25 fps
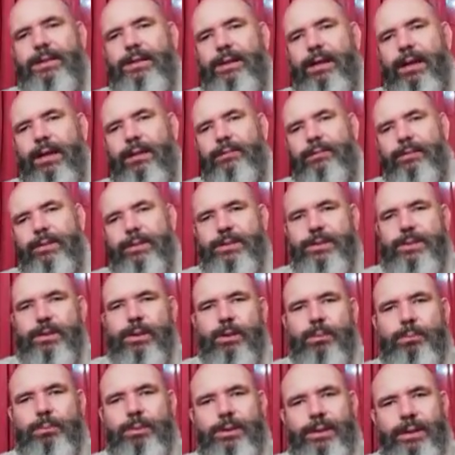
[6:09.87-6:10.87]
Like, for
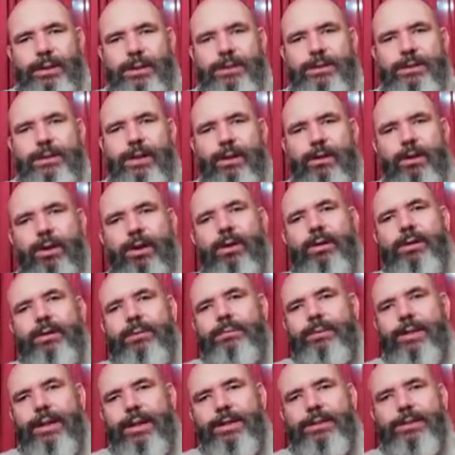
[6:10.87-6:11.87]
example, there is no
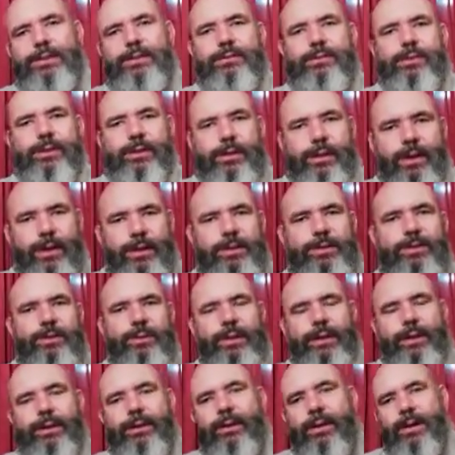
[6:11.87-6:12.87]
condemnation for those who are
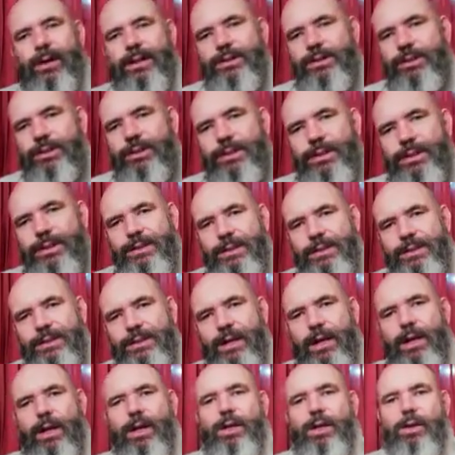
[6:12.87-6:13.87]
in Christ Jesus,
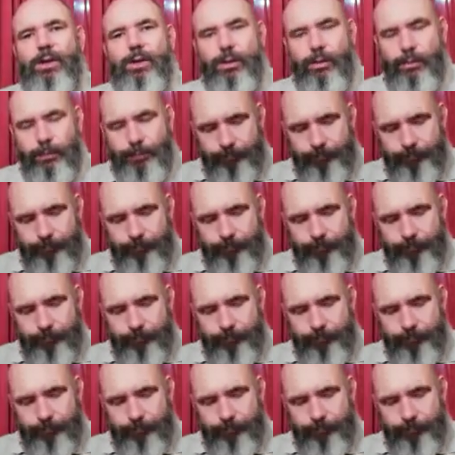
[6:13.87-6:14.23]
who